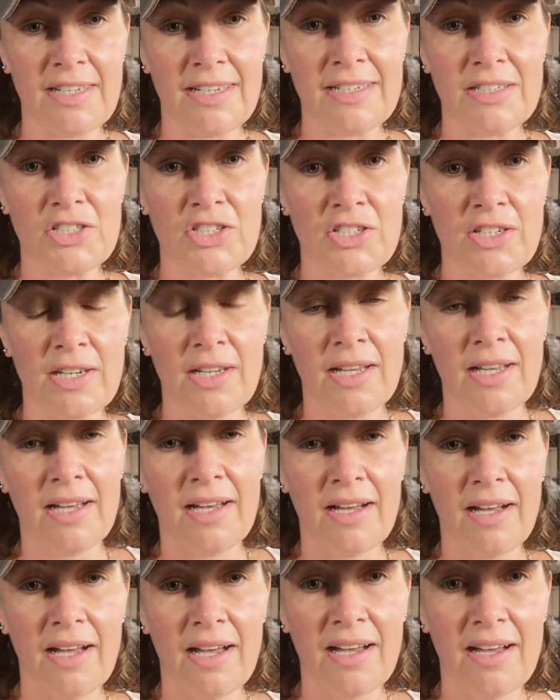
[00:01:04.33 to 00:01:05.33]
stitch,
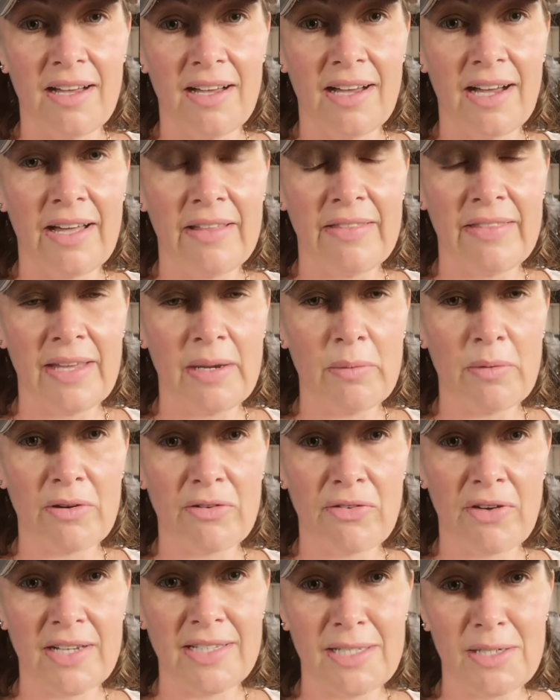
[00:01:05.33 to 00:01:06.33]
and they
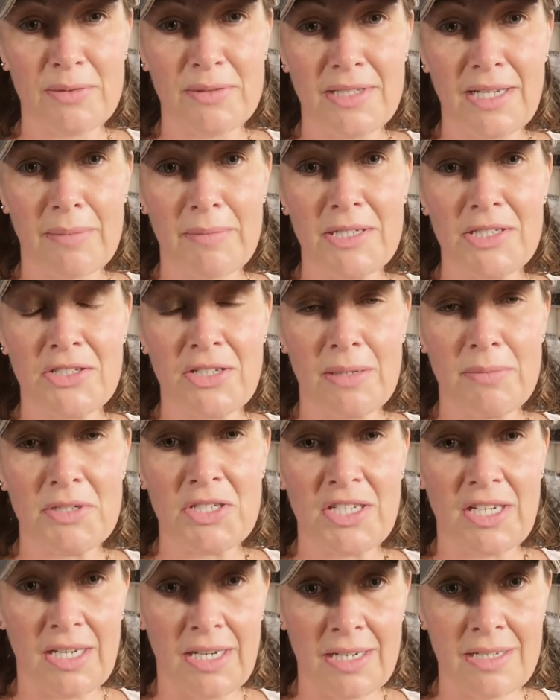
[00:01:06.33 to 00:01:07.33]
were afraid that it would damage their
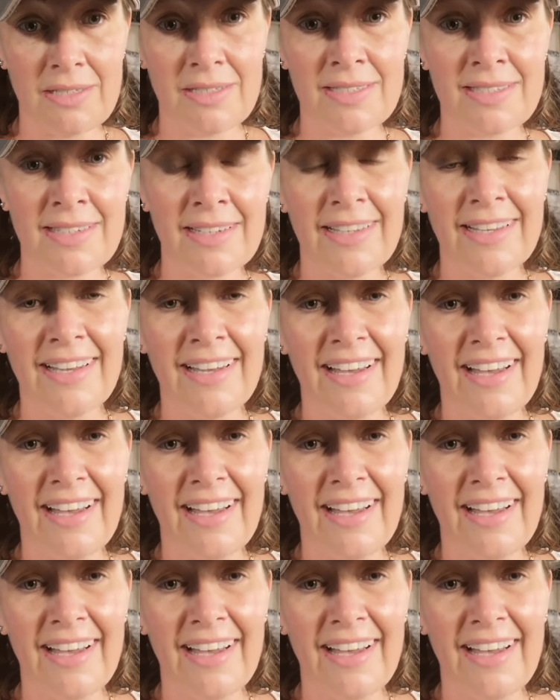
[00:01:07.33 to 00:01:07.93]
machines.